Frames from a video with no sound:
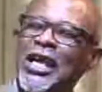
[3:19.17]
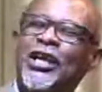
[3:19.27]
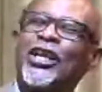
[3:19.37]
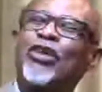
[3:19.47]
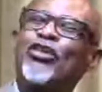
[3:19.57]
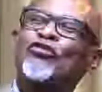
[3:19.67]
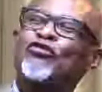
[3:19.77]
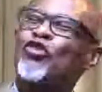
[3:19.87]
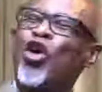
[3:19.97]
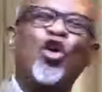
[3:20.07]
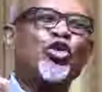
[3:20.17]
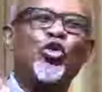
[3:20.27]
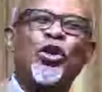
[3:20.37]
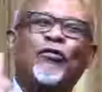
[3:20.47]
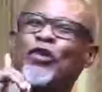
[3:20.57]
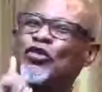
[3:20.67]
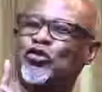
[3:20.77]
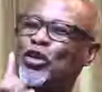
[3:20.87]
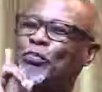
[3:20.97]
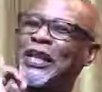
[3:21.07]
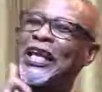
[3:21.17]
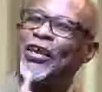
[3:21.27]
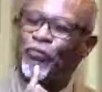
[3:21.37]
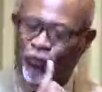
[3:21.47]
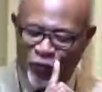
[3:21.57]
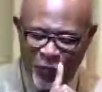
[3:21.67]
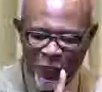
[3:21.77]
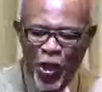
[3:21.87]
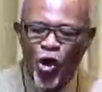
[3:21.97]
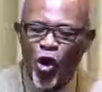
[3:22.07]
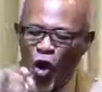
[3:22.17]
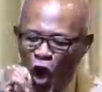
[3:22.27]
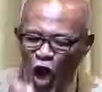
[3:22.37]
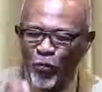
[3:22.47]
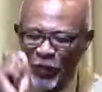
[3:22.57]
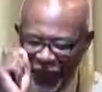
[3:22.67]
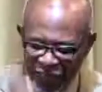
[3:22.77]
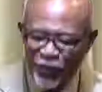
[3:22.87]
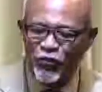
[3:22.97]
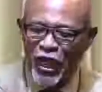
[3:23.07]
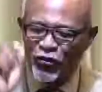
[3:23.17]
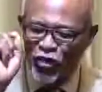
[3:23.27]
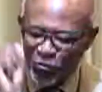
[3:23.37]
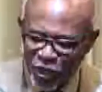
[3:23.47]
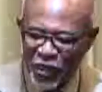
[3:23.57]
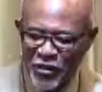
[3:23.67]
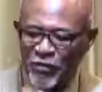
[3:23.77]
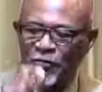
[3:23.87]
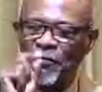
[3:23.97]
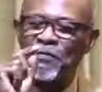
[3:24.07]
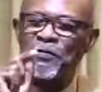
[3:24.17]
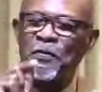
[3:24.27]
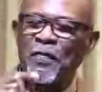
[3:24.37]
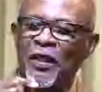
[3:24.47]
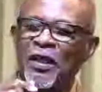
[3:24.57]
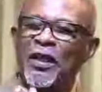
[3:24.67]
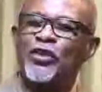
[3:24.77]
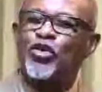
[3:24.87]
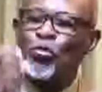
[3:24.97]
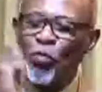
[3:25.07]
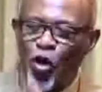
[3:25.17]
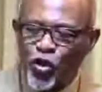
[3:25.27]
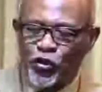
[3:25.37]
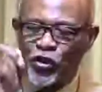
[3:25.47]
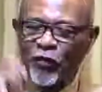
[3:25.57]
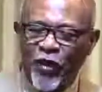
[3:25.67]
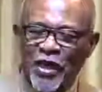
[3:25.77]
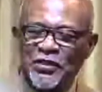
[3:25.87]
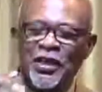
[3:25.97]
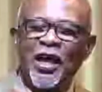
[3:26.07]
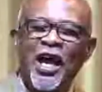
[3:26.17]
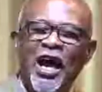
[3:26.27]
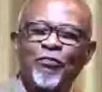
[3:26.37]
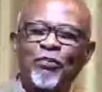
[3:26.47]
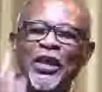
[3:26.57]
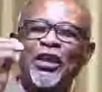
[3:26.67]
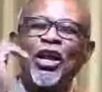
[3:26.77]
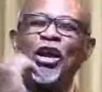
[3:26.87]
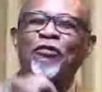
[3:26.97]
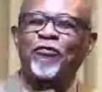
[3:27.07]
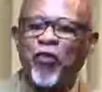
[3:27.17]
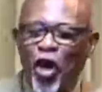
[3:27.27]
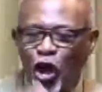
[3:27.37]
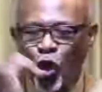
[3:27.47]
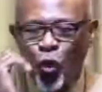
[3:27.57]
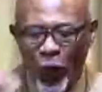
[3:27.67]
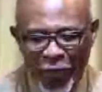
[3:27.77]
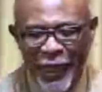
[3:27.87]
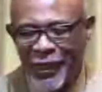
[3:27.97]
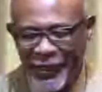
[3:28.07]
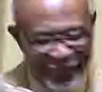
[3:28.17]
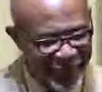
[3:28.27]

There is no universal belief. All beliefs are subjective. So most of us have been following